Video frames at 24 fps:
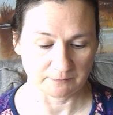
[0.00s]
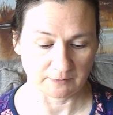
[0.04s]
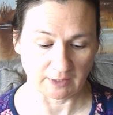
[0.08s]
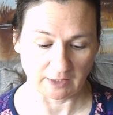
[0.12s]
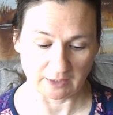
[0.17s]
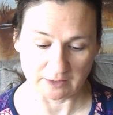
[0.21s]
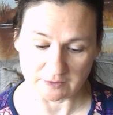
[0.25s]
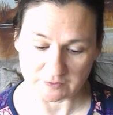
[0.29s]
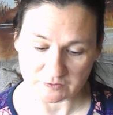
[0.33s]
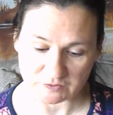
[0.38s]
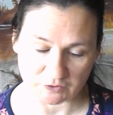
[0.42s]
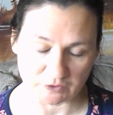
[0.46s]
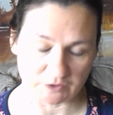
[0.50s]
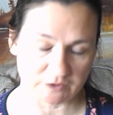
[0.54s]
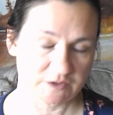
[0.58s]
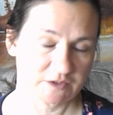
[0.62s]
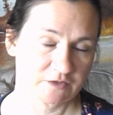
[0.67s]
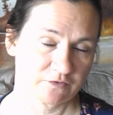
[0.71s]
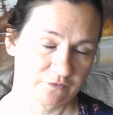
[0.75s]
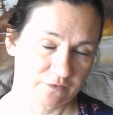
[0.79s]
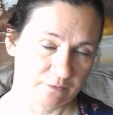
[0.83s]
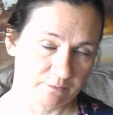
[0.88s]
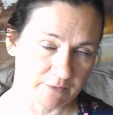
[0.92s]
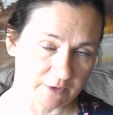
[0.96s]
And it's good
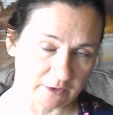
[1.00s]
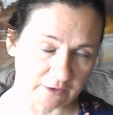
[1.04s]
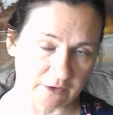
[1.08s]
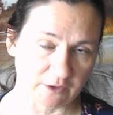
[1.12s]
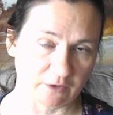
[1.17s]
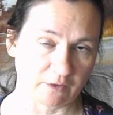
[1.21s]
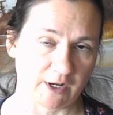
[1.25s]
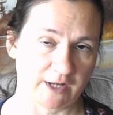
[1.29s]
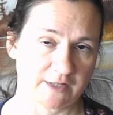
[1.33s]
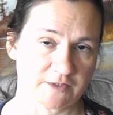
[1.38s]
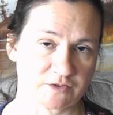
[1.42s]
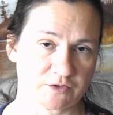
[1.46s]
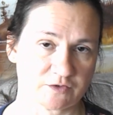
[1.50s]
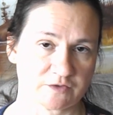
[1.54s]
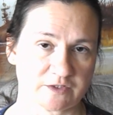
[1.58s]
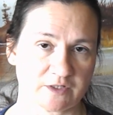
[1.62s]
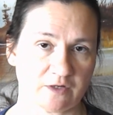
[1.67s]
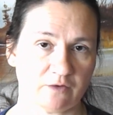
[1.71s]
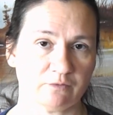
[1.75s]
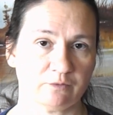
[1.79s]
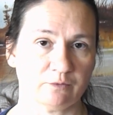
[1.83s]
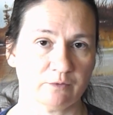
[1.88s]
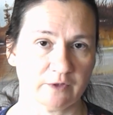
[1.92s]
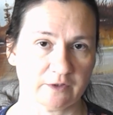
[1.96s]
to familiarize
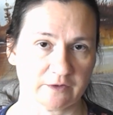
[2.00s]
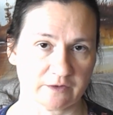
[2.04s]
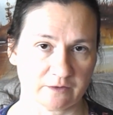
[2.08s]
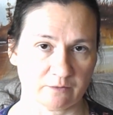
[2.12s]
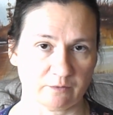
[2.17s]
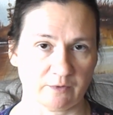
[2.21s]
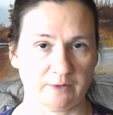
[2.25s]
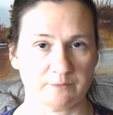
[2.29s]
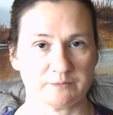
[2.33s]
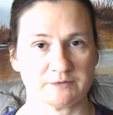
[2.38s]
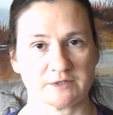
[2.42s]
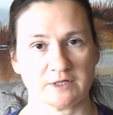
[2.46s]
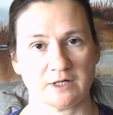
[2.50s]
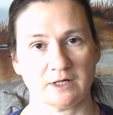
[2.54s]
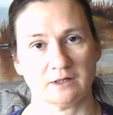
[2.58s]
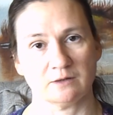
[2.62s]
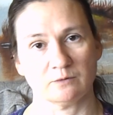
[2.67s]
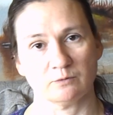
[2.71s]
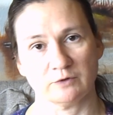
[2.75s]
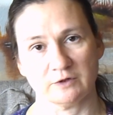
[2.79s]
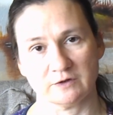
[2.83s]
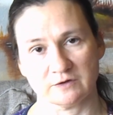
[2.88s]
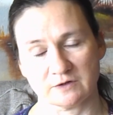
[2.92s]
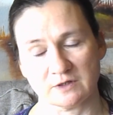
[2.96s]
yourself with the
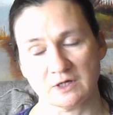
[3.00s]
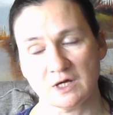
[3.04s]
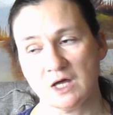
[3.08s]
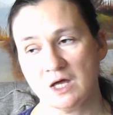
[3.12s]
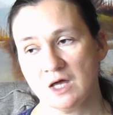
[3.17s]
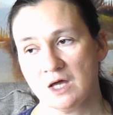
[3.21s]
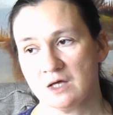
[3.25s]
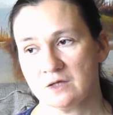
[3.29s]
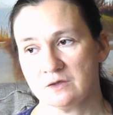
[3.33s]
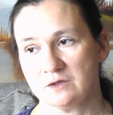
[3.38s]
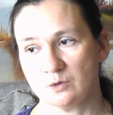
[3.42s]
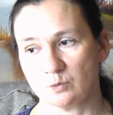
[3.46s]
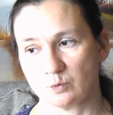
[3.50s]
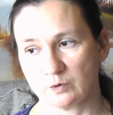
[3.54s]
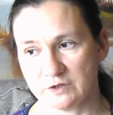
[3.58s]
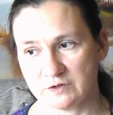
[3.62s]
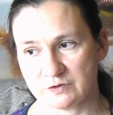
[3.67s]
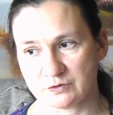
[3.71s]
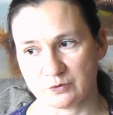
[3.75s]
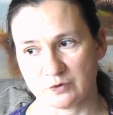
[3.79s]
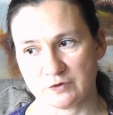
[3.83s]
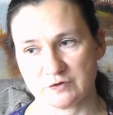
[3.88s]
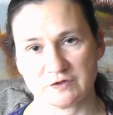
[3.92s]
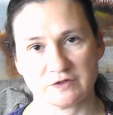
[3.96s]
website, with the
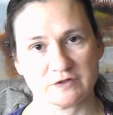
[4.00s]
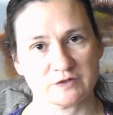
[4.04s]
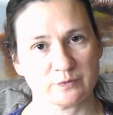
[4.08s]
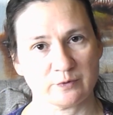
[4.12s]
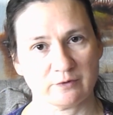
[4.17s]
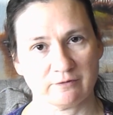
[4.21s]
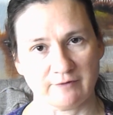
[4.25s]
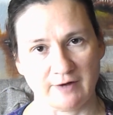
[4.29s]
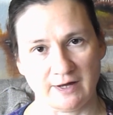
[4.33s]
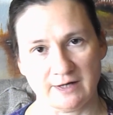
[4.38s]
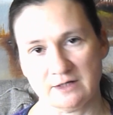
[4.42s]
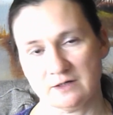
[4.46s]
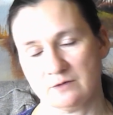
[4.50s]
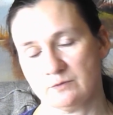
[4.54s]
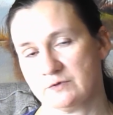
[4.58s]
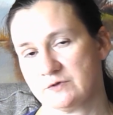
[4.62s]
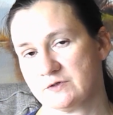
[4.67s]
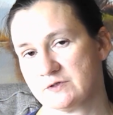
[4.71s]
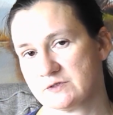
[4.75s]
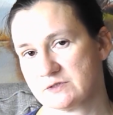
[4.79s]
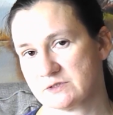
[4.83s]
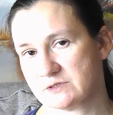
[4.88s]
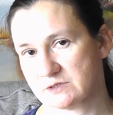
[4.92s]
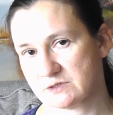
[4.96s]
resource that's provided with
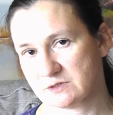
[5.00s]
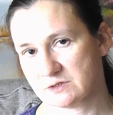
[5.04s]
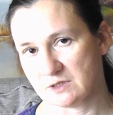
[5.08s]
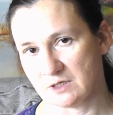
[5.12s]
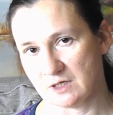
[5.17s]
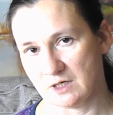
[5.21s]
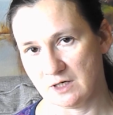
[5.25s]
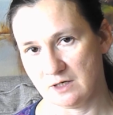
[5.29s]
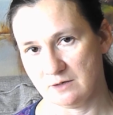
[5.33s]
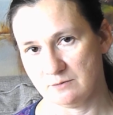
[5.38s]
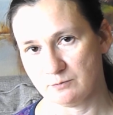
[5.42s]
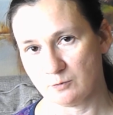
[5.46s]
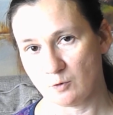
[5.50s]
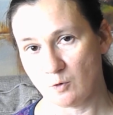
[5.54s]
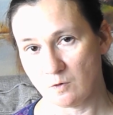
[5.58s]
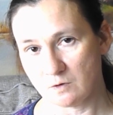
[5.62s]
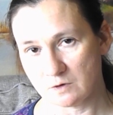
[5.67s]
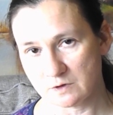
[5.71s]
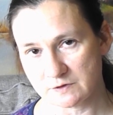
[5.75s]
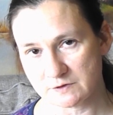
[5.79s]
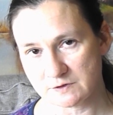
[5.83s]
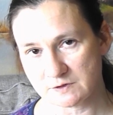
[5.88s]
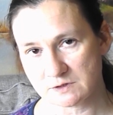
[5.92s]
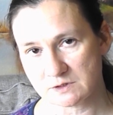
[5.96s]
this
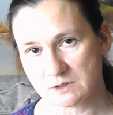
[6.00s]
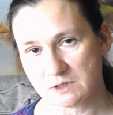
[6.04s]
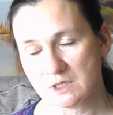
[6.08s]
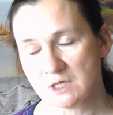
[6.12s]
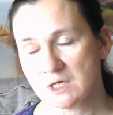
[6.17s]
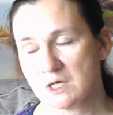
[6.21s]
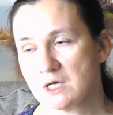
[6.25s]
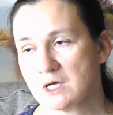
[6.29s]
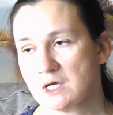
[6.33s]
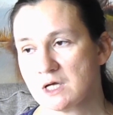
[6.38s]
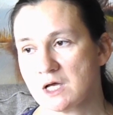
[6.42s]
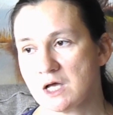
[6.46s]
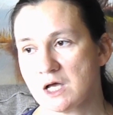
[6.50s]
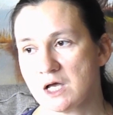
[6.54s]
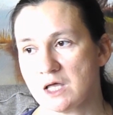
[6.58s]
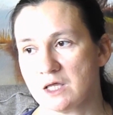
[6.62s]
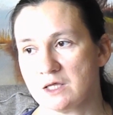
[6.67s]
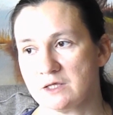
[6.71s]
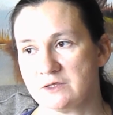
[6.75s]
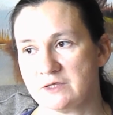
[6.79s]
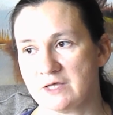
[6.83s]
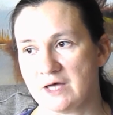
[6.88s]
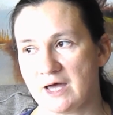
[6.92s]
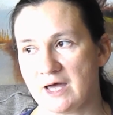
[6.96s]
course
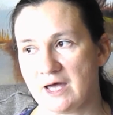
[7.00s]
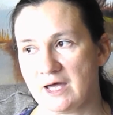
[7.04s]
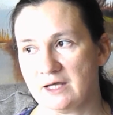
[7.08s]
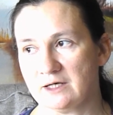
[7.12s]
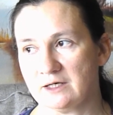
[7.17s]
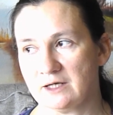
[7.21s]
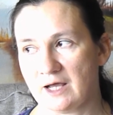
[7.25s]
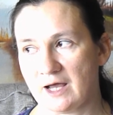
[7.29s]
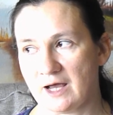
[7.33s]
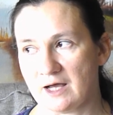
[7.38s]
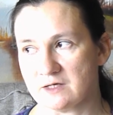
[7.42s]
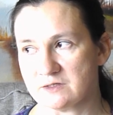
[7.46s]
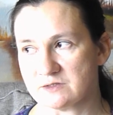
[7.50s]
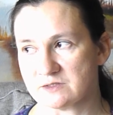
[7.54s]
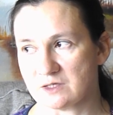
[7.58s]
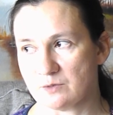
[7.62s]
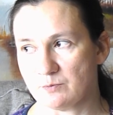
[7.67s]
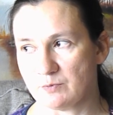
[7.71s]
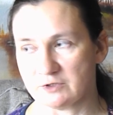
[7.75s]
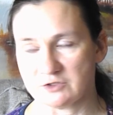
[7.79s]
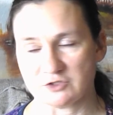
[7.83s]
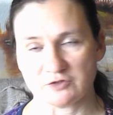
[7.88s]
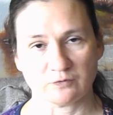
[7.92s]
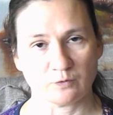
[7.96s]
that has a
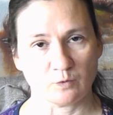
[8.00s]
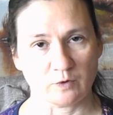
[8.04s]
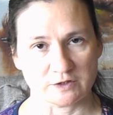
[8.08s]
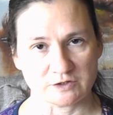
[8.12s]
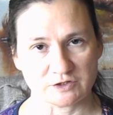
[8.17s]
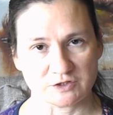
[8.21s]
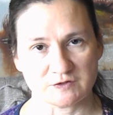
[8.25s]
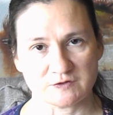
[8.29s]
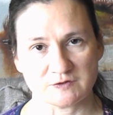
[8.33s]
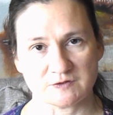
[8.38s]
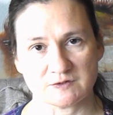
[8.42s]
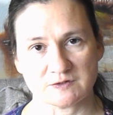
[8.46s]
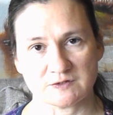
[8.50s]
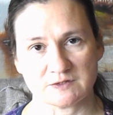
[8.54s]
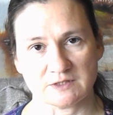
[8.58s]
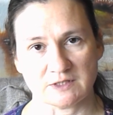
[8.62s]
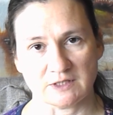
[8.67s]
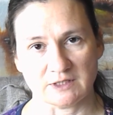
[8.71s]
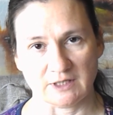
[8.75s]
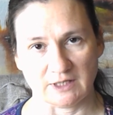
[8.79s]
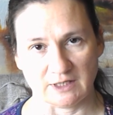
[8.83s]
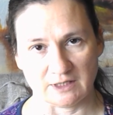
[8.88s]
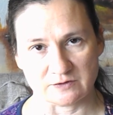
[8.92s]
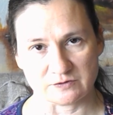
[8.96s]
bunch of questions
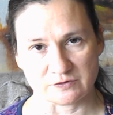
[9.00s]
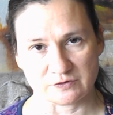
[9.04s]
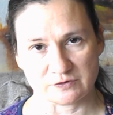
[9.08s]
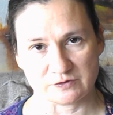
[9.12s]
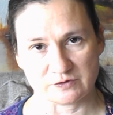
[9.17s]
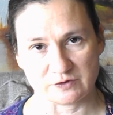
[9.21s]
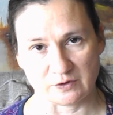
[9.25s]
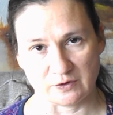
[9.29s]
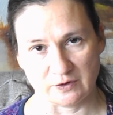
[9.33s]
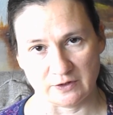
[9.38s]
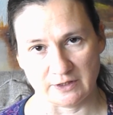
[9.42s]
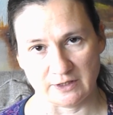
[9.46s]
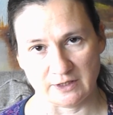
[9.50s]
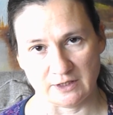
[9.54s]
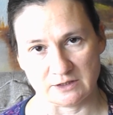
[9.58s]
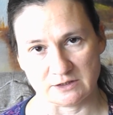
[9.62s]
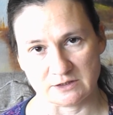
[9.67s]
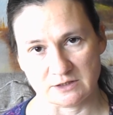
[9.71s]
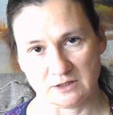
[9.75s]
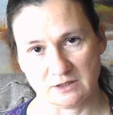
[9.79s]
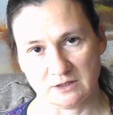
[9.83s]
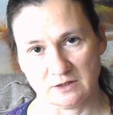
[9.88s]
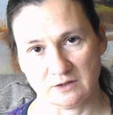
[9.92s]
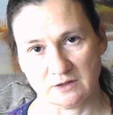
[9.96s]
and answers on
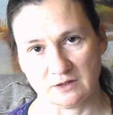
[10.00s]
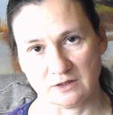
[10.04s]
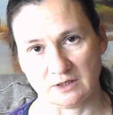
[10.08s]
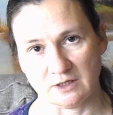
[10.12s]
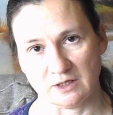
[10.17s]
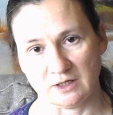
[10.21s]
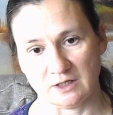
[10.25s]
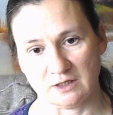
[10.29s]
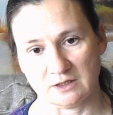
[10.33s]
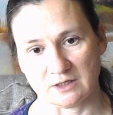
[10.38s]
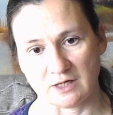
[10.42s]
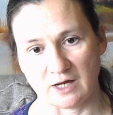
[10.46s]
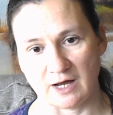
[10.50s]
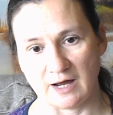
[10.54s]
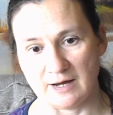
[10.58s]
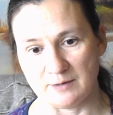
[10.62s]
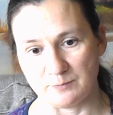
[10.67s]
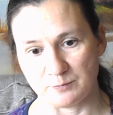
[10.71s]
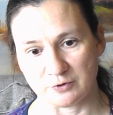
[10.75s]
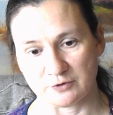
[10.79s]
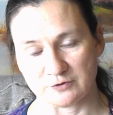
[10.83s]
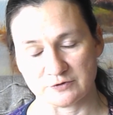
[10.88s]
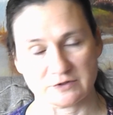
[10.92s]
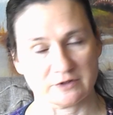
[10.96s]
it that I
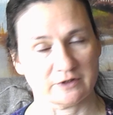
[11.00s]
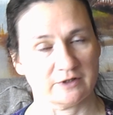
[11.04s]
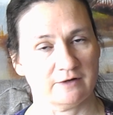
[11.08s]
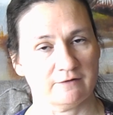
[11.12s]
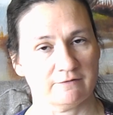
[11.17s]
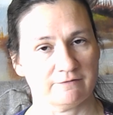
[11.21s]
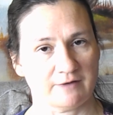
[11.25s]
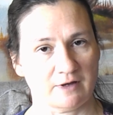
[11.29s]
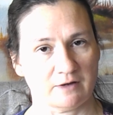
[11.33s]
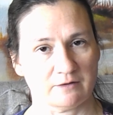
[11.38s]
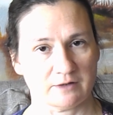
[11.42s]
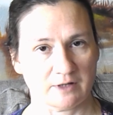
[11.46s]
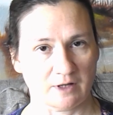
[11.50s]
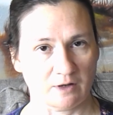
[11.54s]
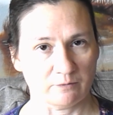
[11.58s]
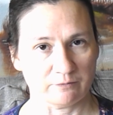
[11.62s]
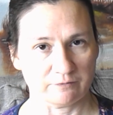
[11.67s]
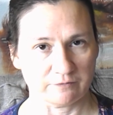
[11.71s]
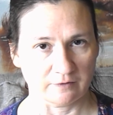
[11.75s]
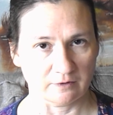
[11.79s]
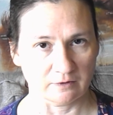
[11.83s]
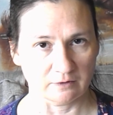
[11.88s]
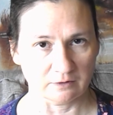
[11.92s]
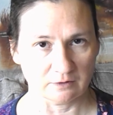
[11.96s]
personally have found
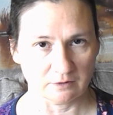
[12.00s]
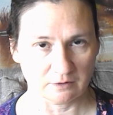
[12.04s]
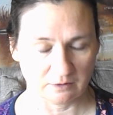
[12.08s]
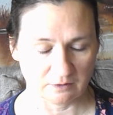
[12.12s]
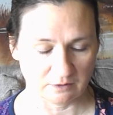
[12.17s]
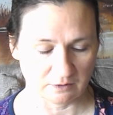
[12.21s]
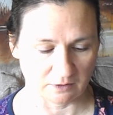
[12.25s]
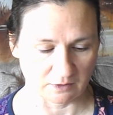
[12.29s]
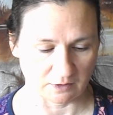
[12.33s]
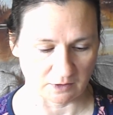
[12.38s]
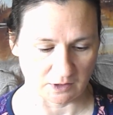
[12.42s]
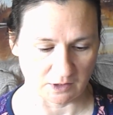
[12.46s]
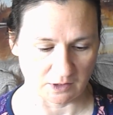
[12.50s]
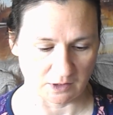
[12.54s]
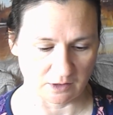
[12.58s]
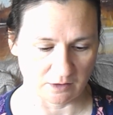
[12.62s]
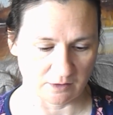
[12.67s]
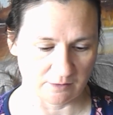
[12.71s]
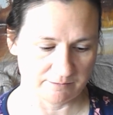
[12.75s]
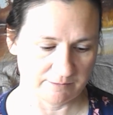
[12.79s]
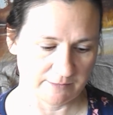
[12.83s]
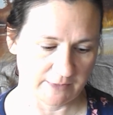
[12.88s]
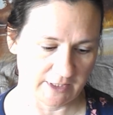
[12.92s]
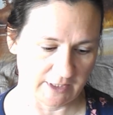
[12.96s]
helpful
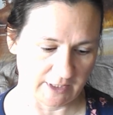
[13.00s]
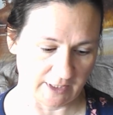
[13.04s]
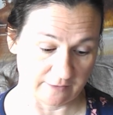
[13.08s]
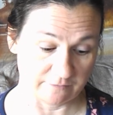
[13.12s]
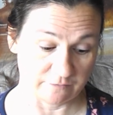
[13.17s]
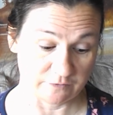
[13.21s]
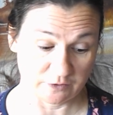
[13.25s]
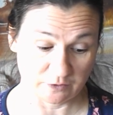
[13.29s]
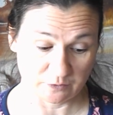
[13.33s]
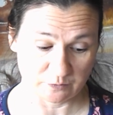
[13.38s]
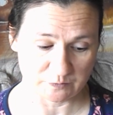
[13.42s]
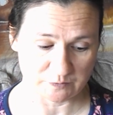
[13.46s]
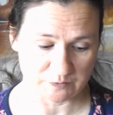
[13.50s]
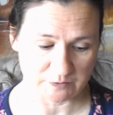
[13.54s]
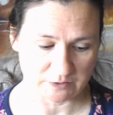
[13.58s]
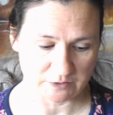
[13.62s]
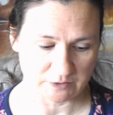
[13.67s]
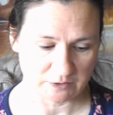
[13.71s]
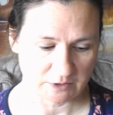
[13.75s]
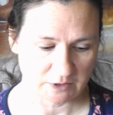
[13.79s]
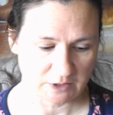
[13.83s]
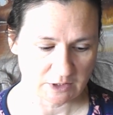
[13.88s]
and I've used.